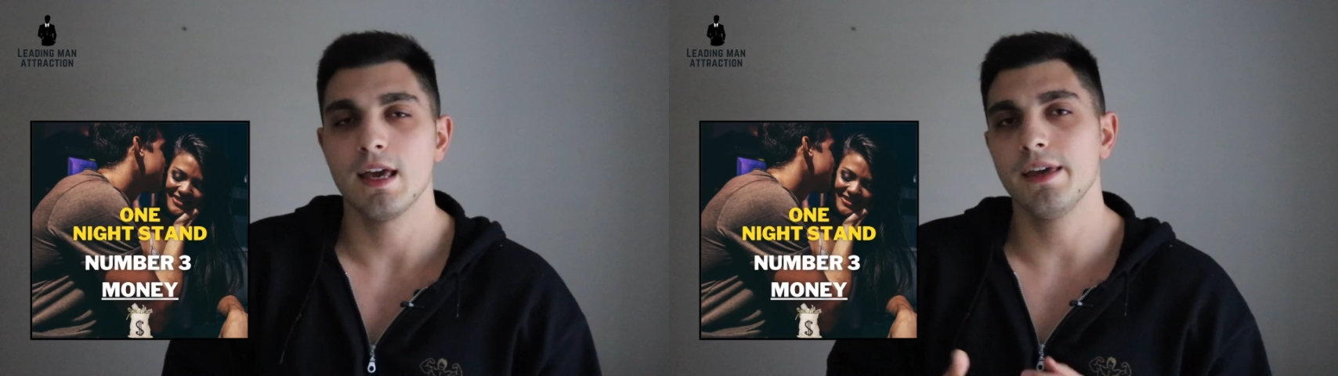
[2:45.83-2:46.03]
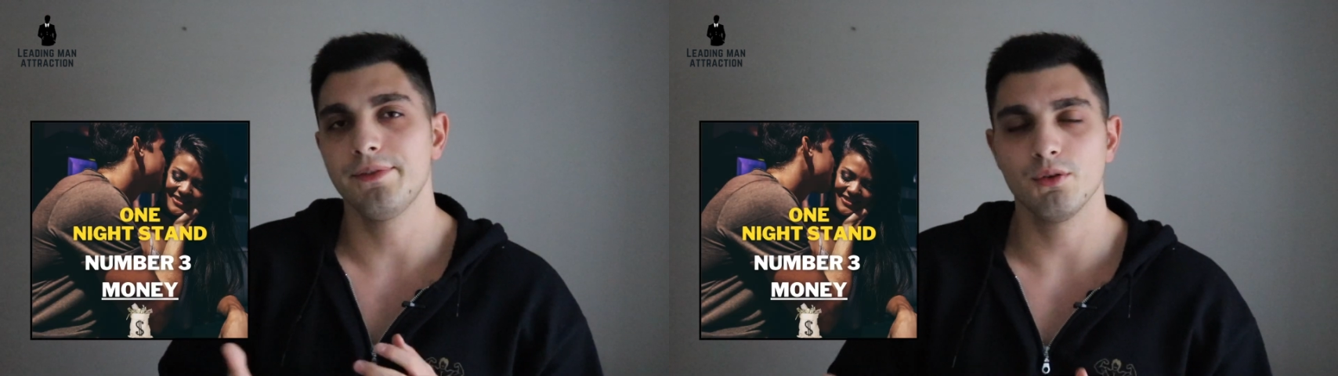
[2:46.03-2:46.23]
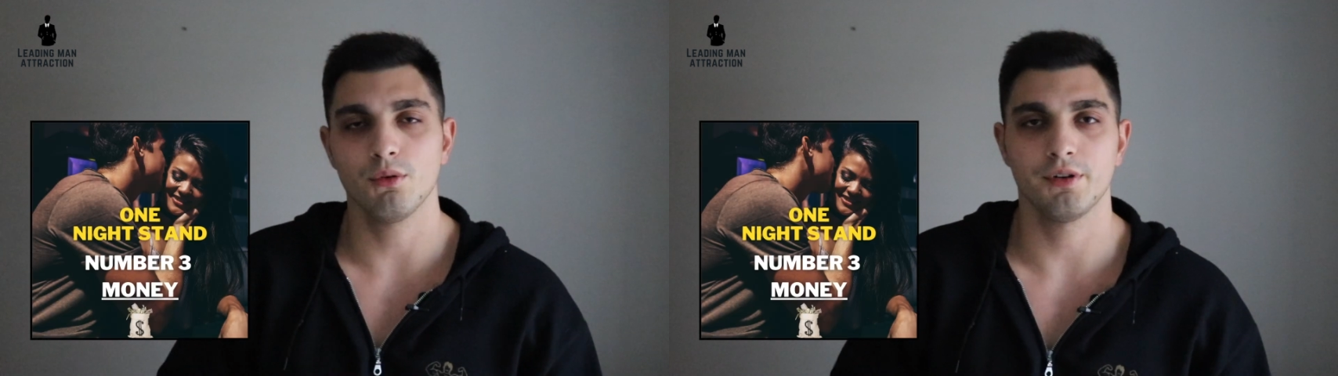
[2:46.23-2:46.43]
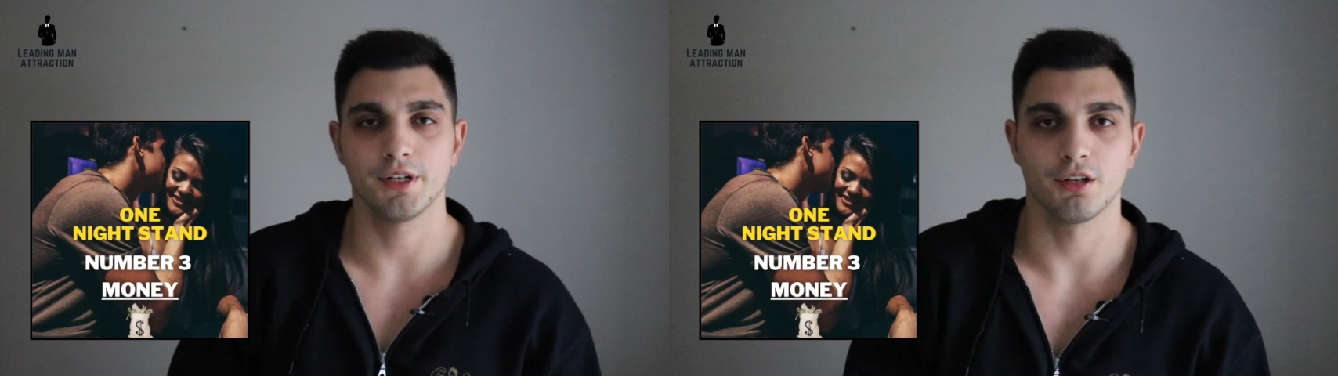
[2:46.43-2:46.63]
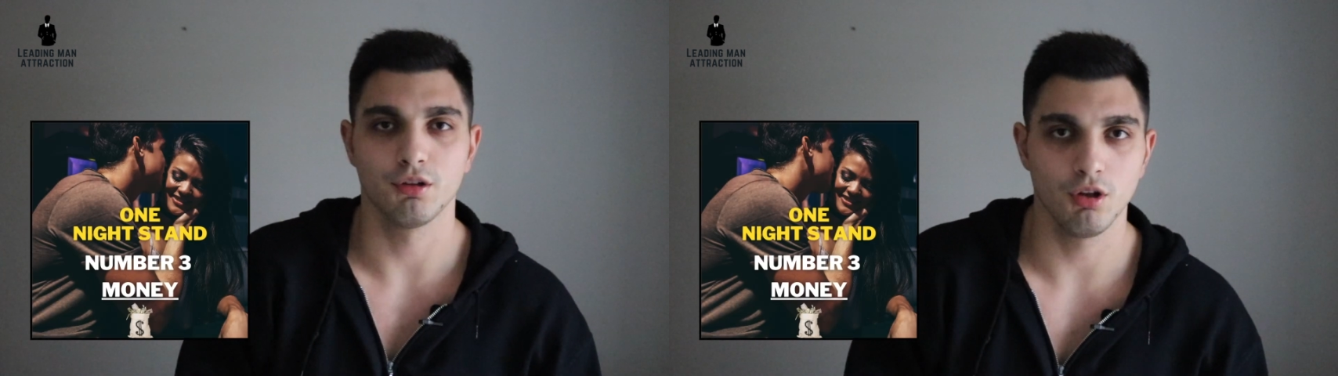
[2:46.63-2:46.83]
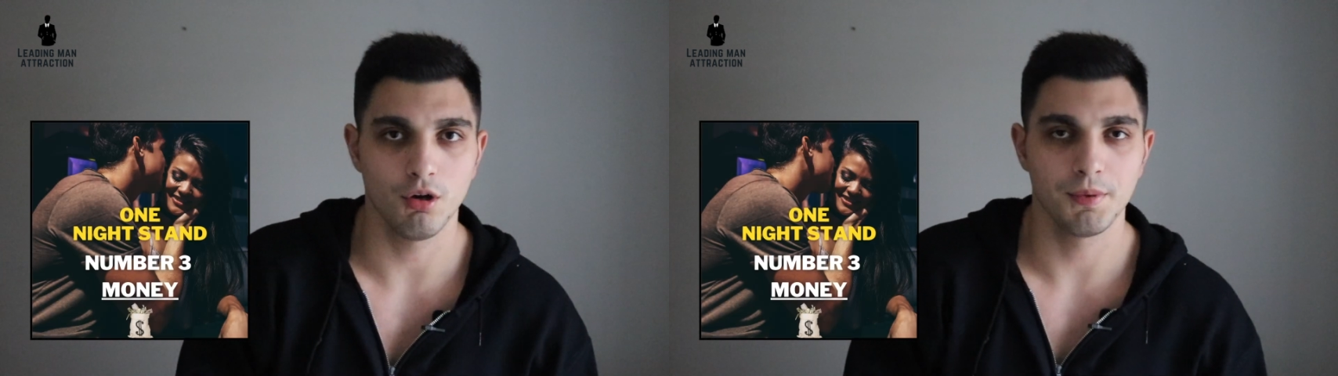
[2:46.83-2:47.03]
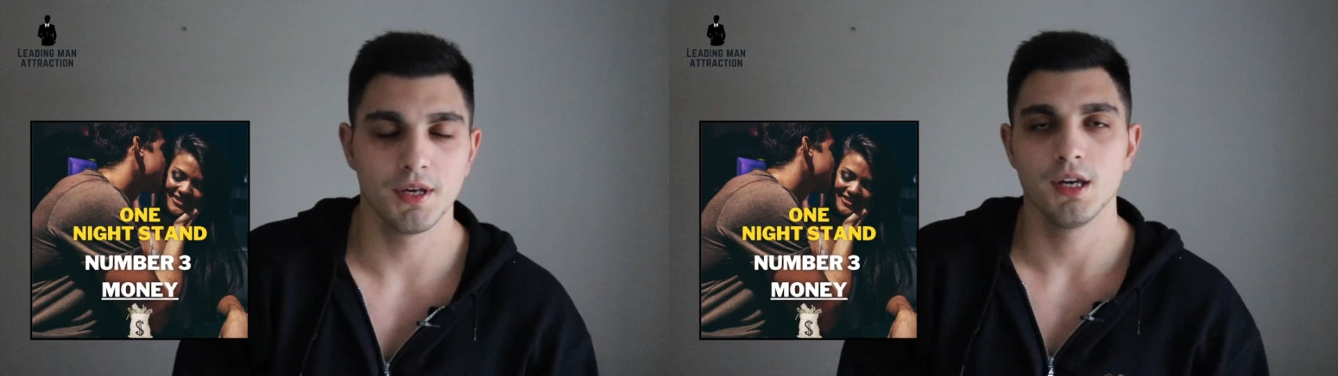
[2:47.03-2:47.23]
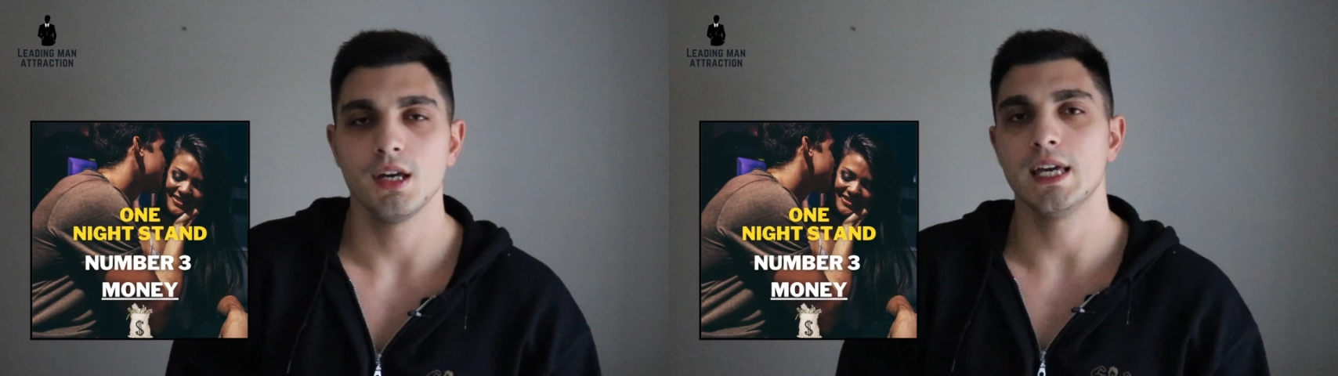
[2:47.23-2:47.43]
If you are in a club,
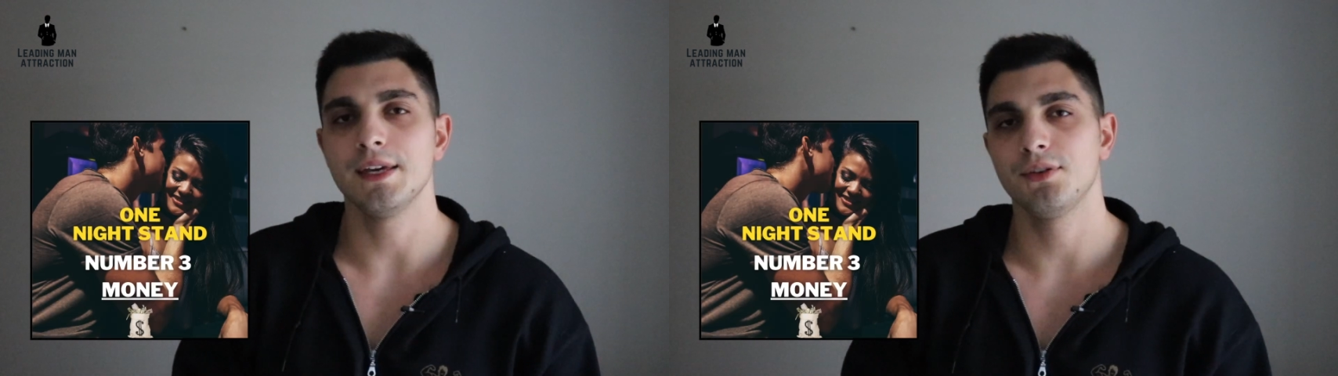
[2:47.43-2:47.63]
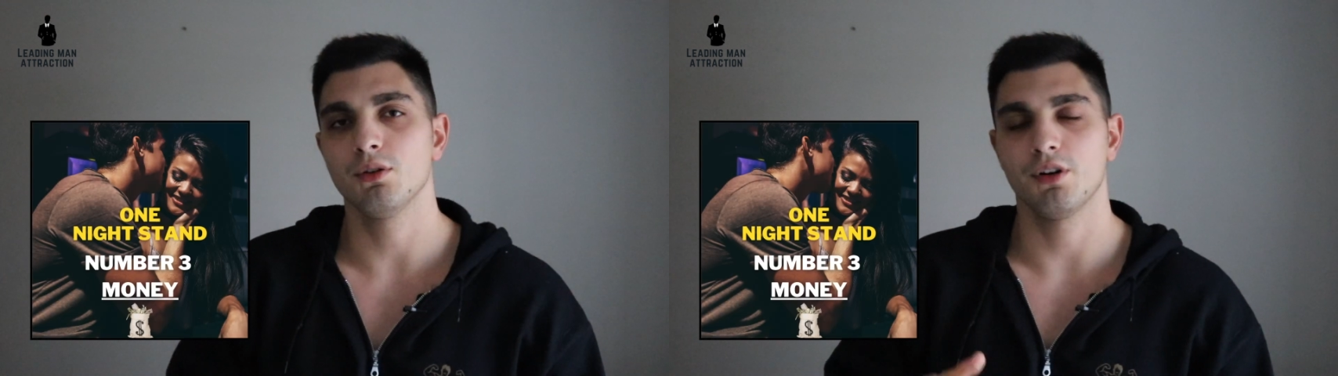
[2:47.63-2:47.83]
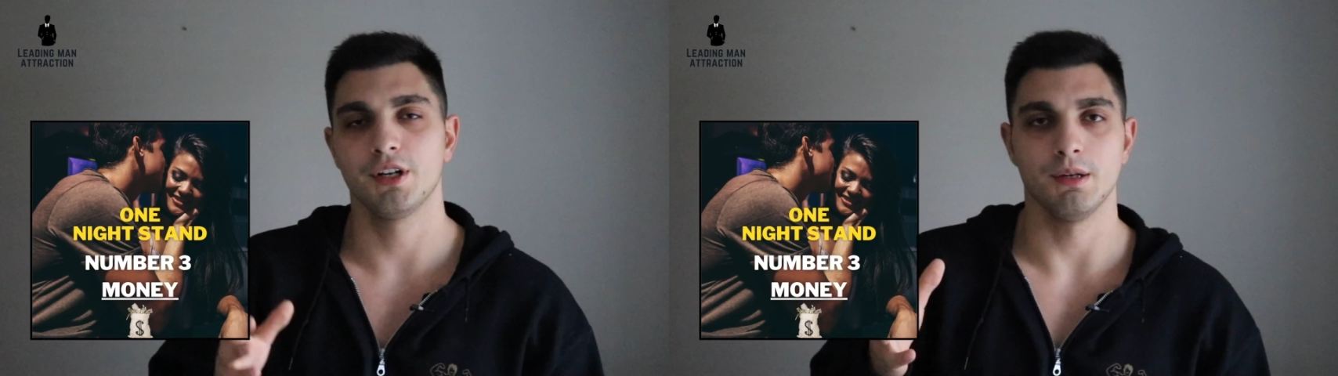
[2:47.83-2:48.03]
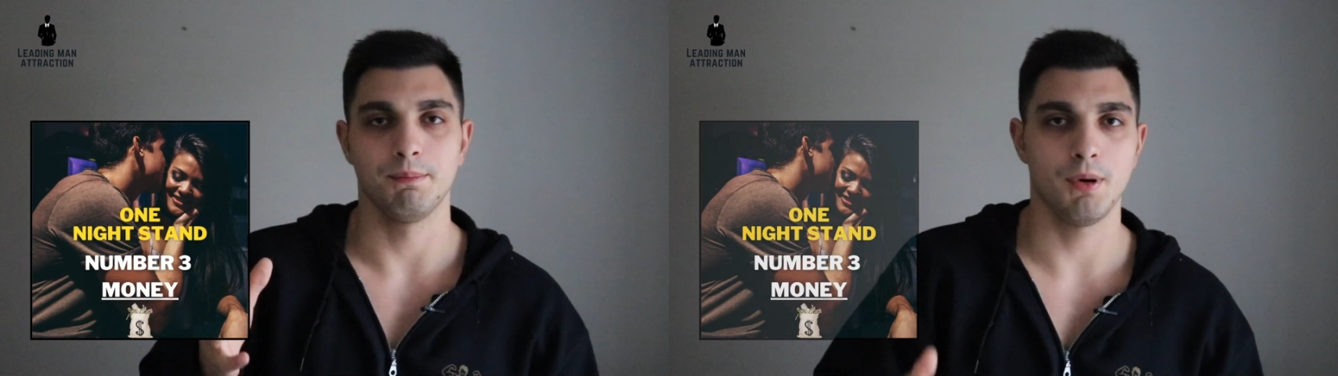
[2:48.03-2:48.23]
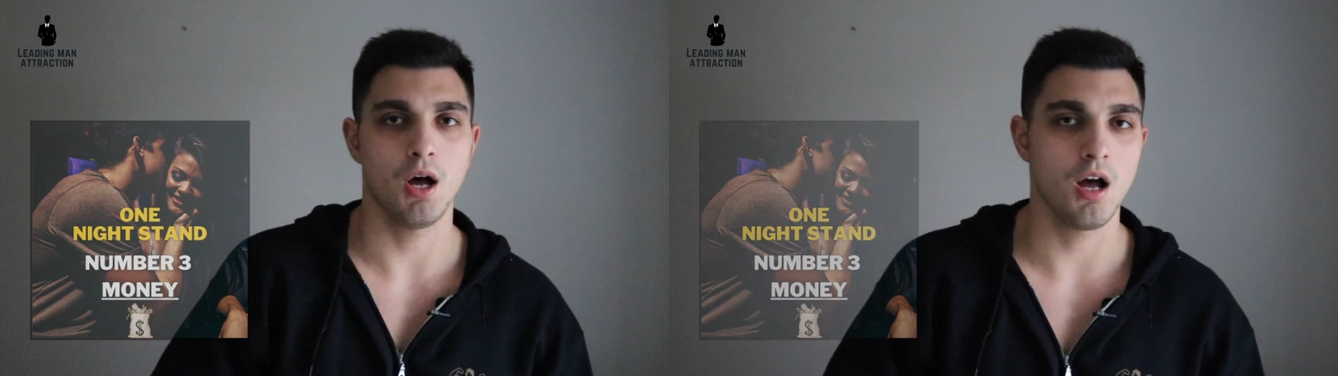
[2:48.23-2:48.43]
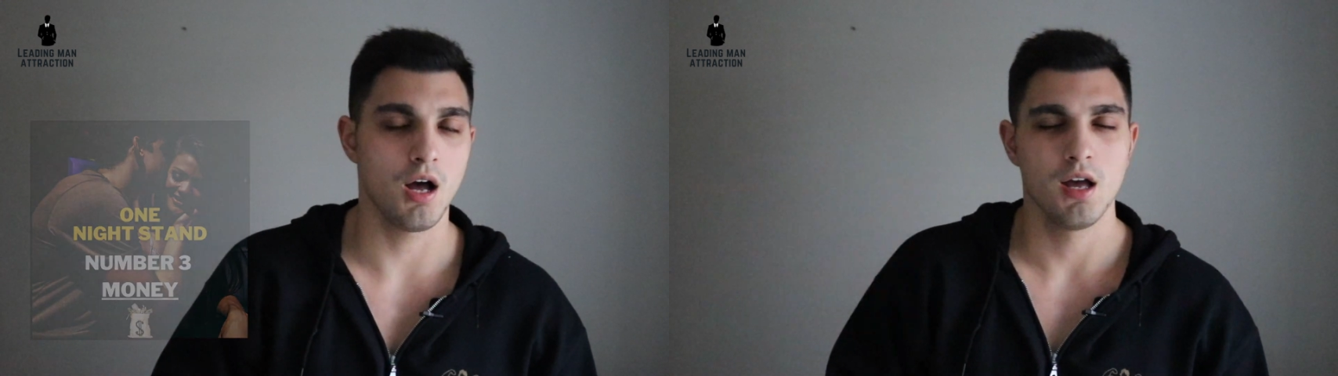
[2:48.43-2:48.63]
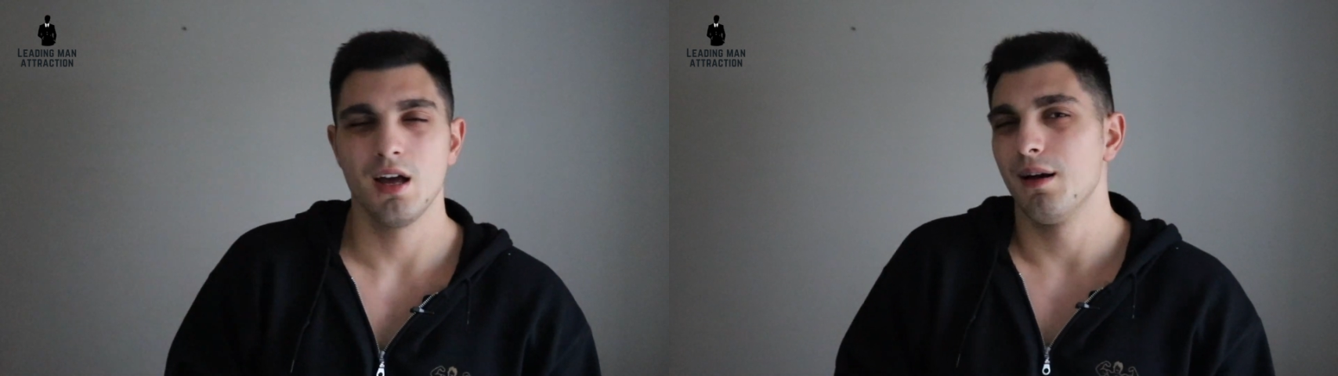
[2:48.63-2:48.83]
if you are in a bar,